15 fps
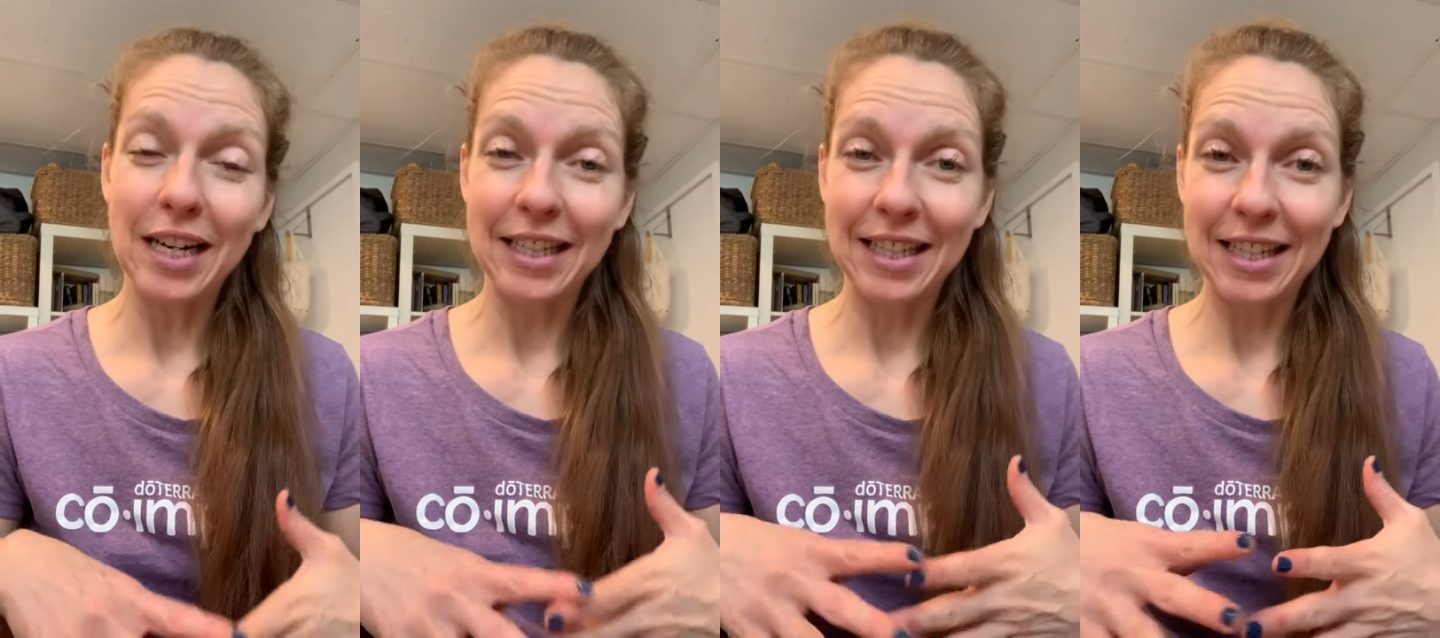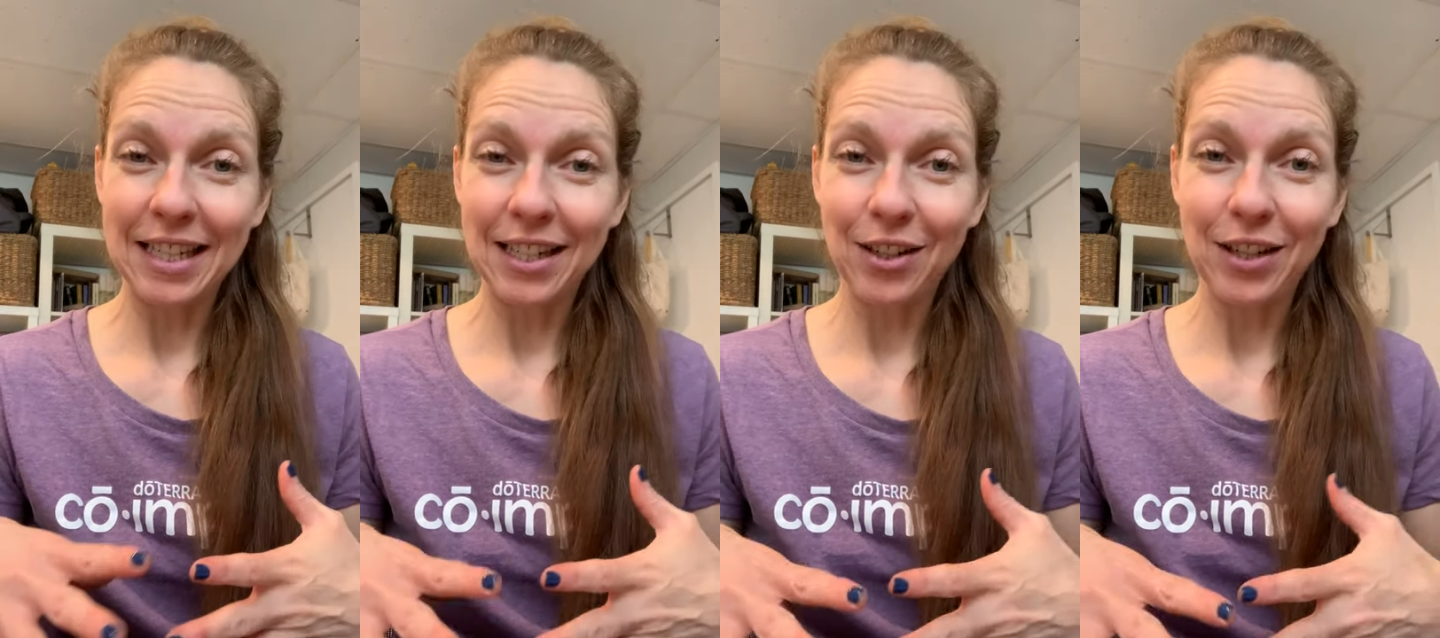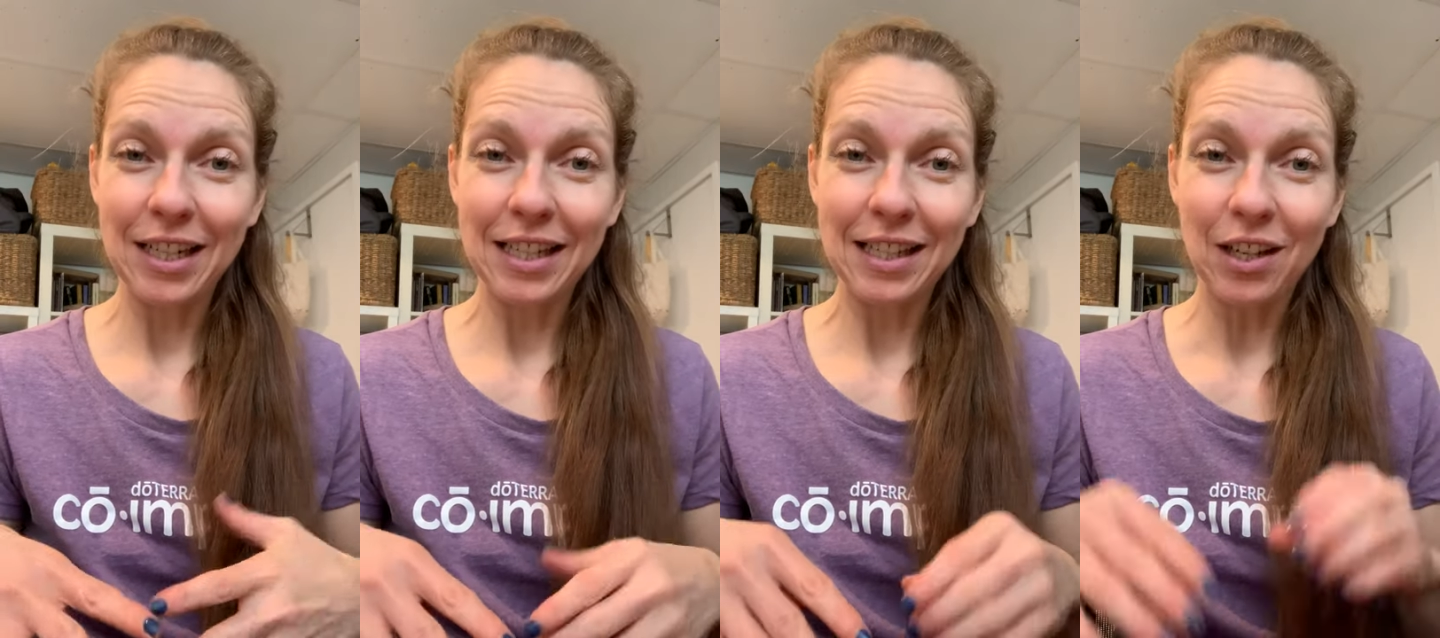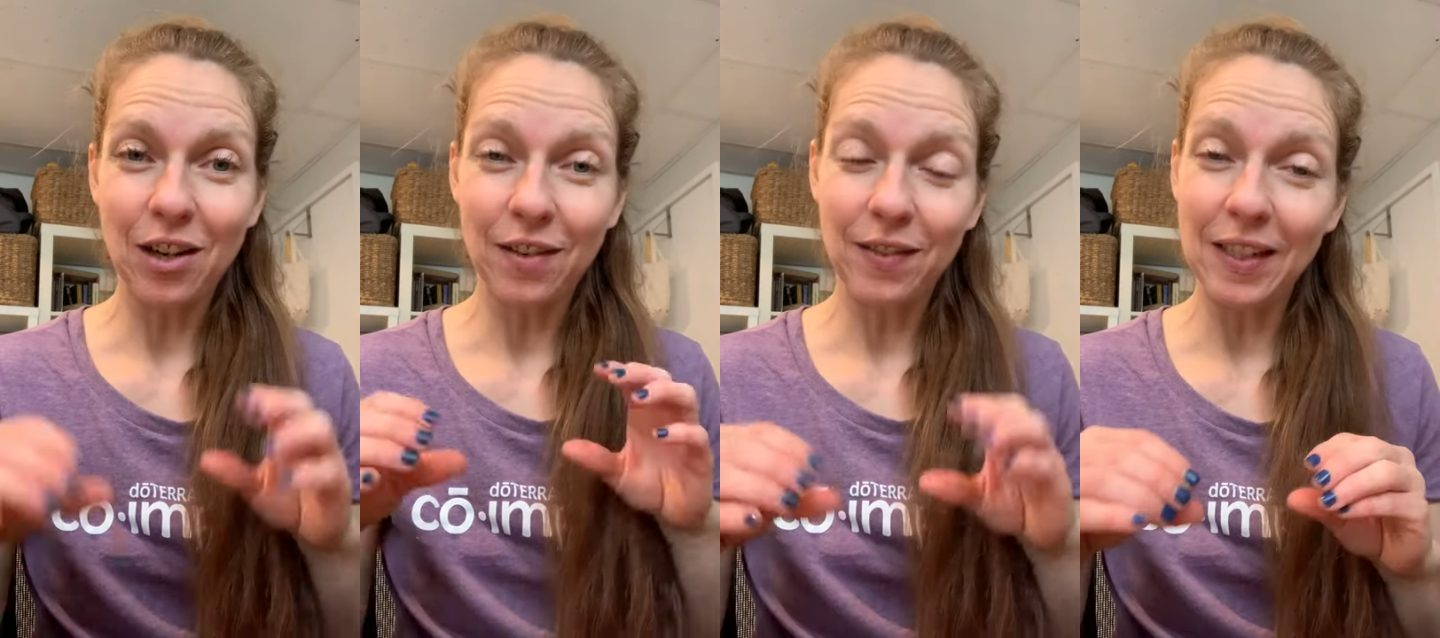a series
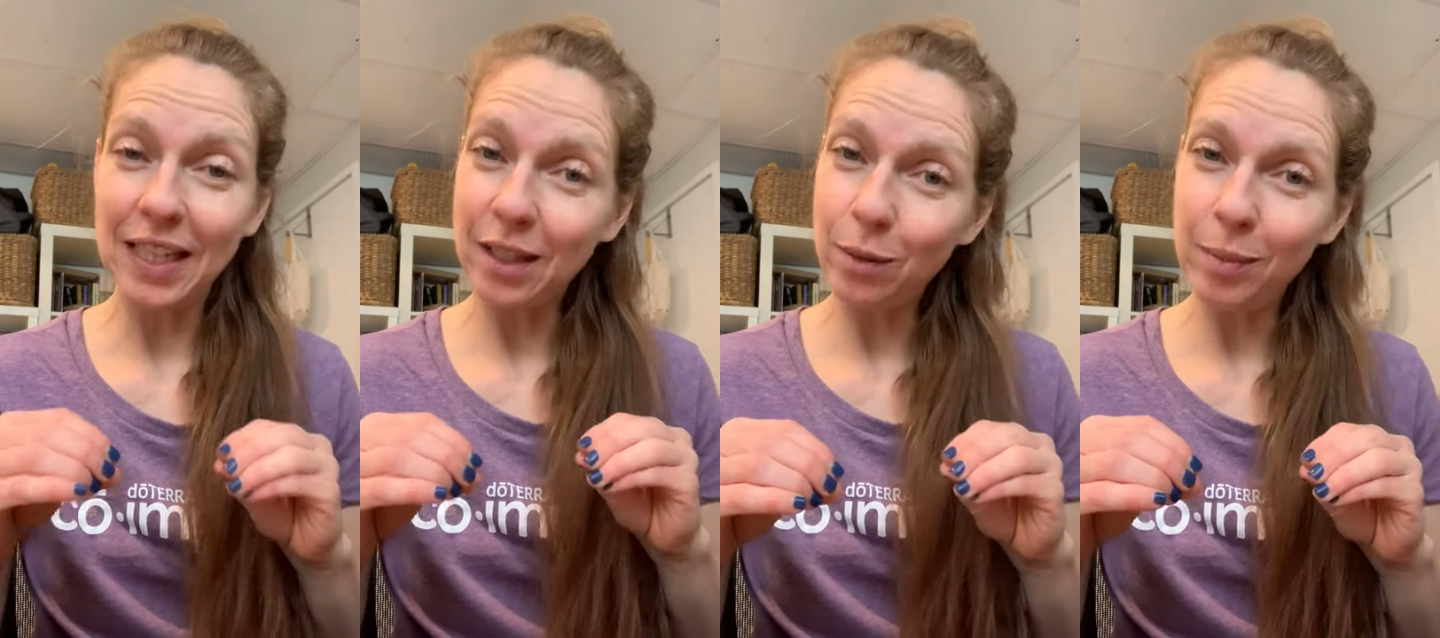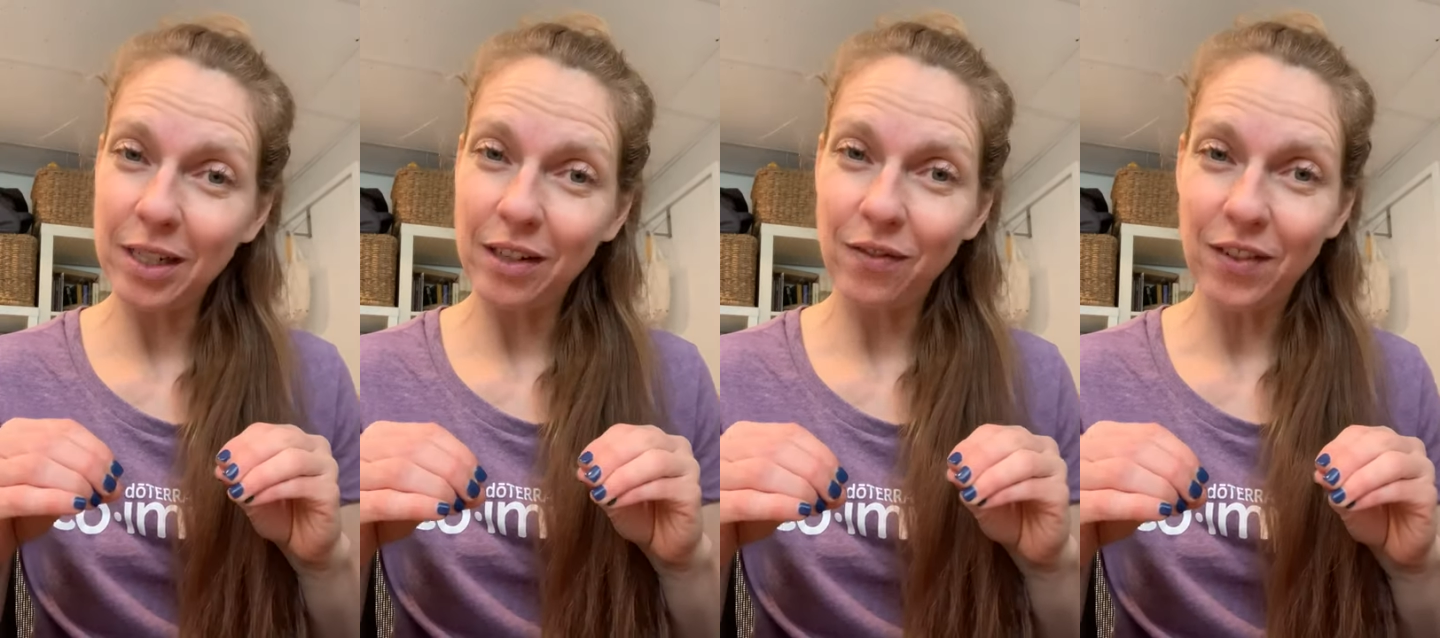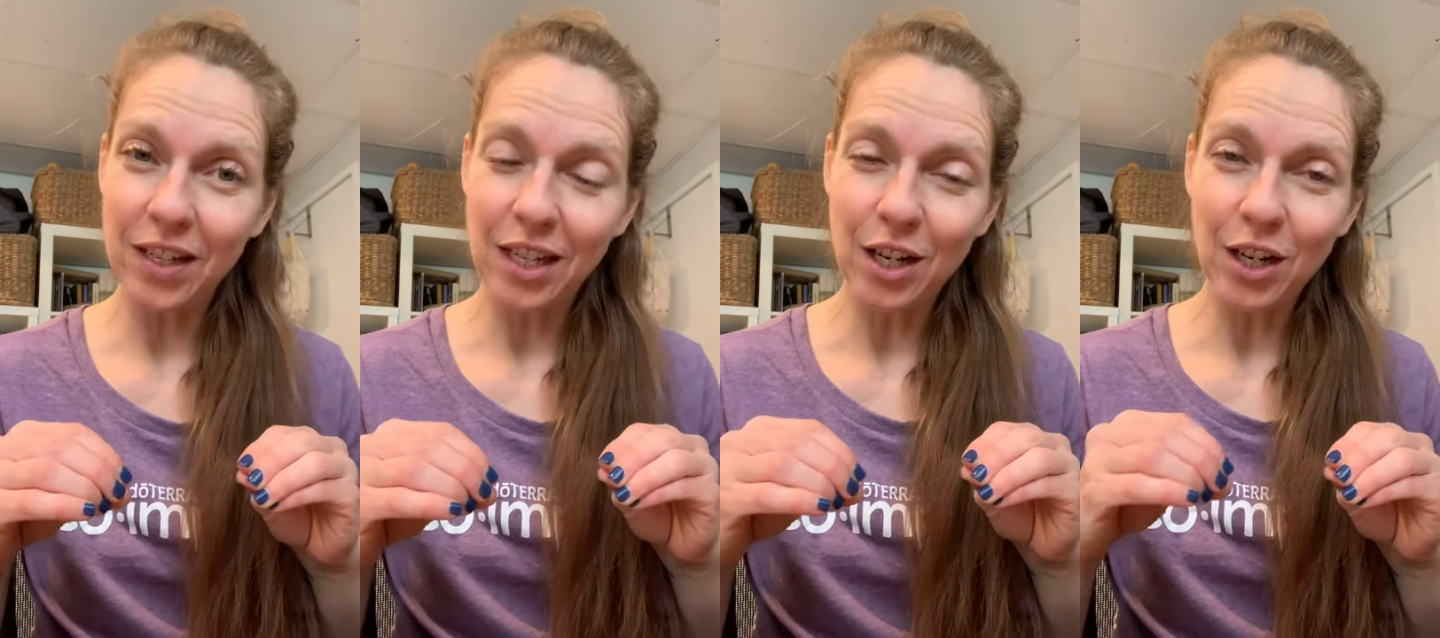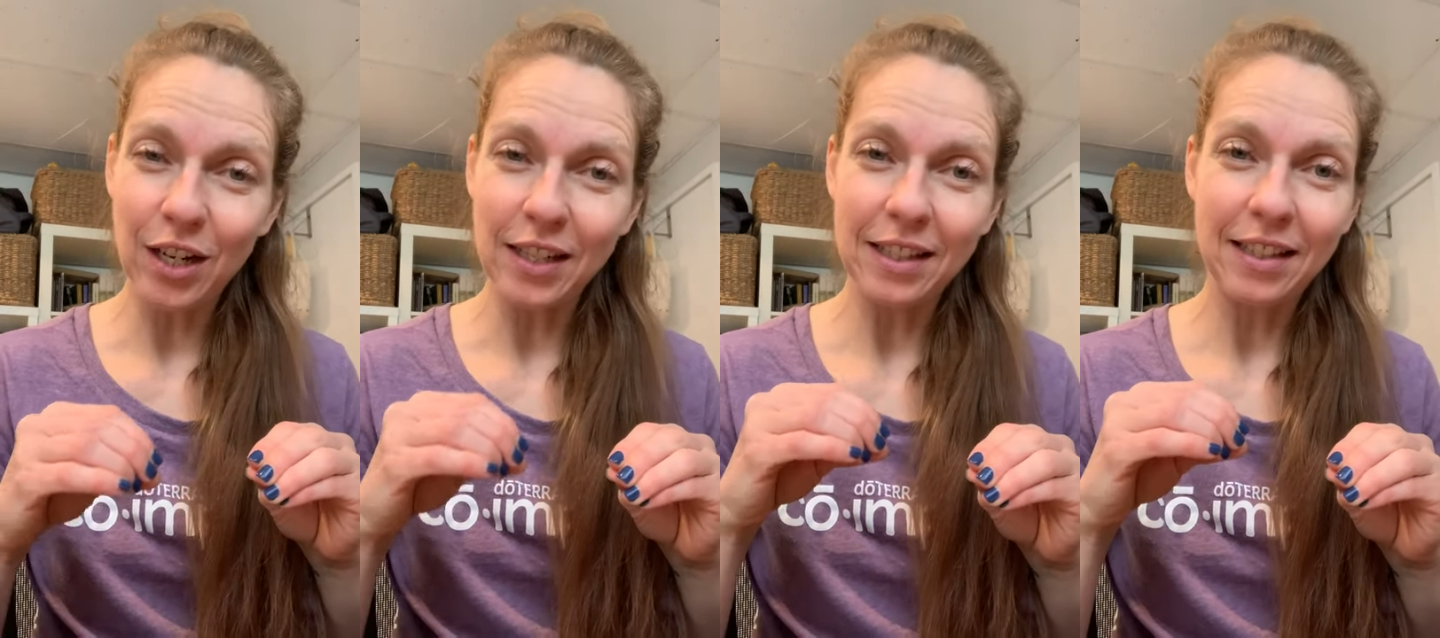of little mini
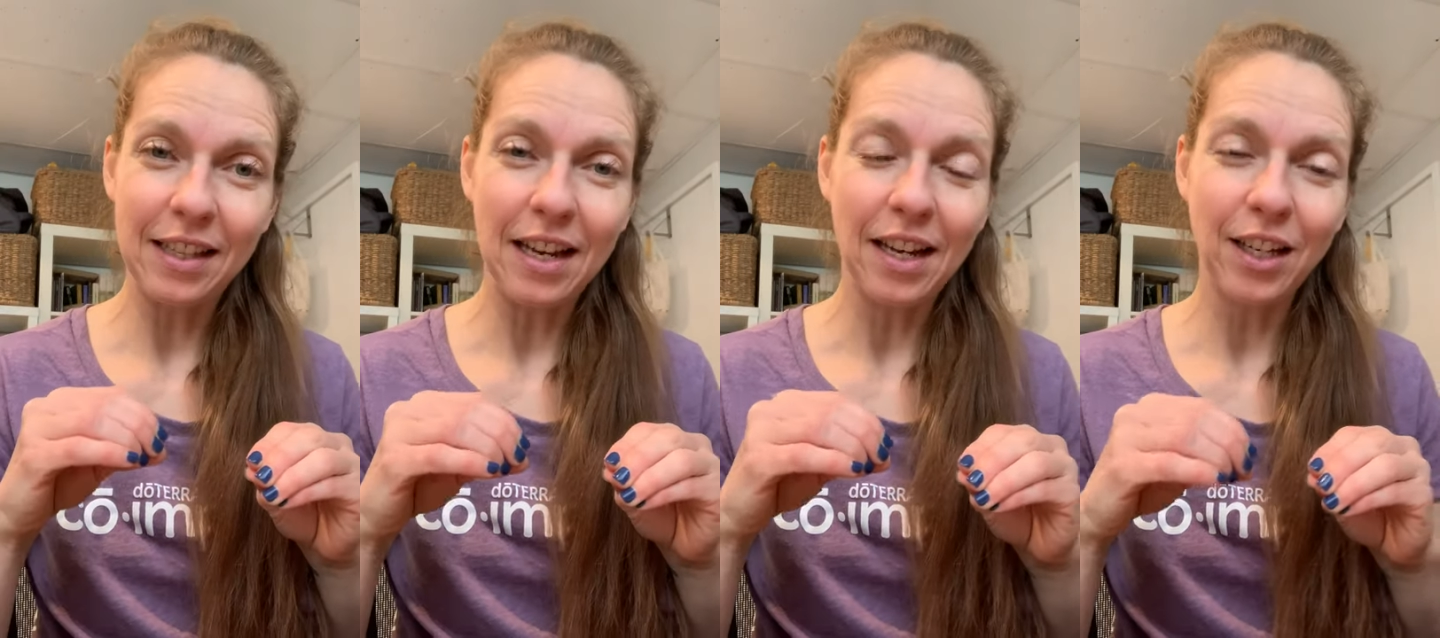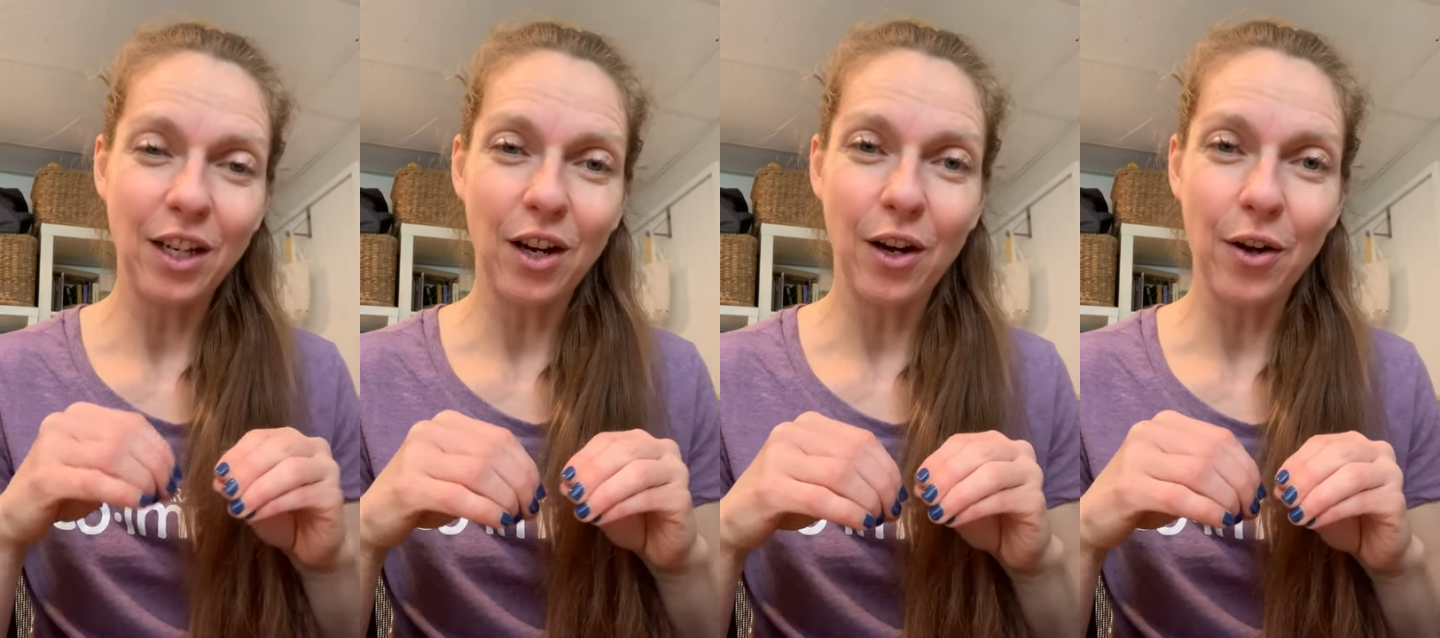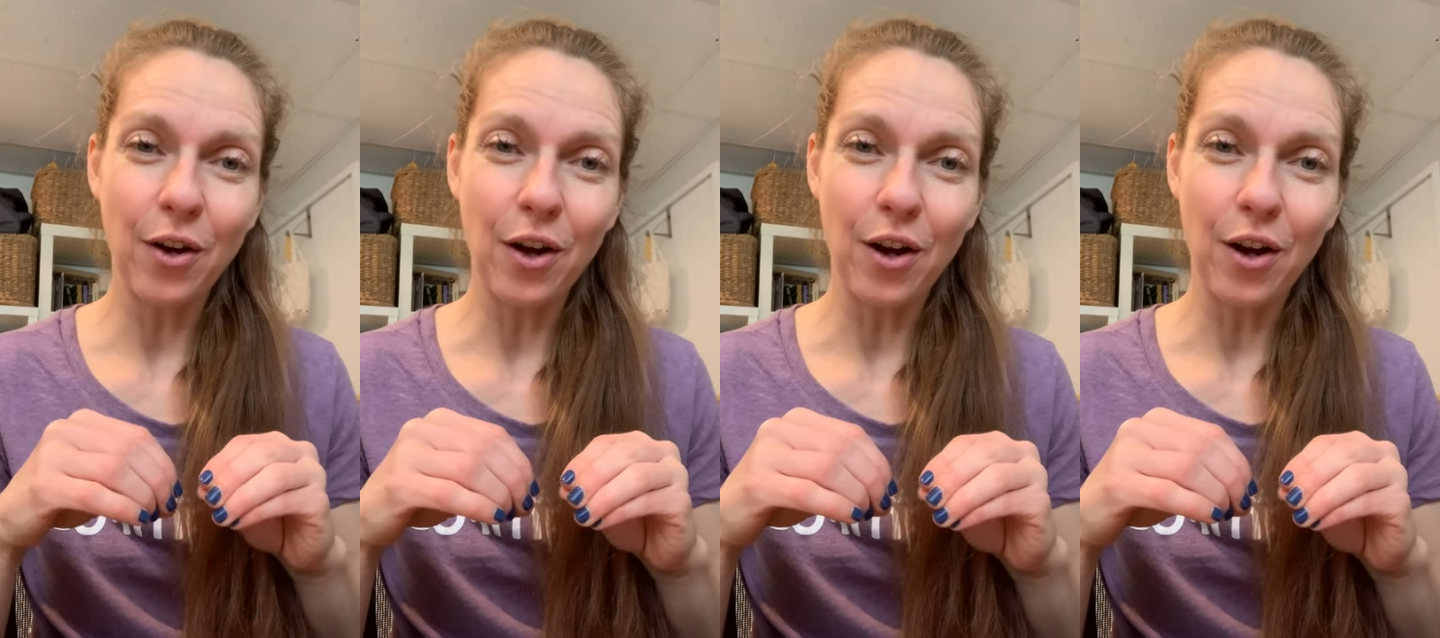videos that go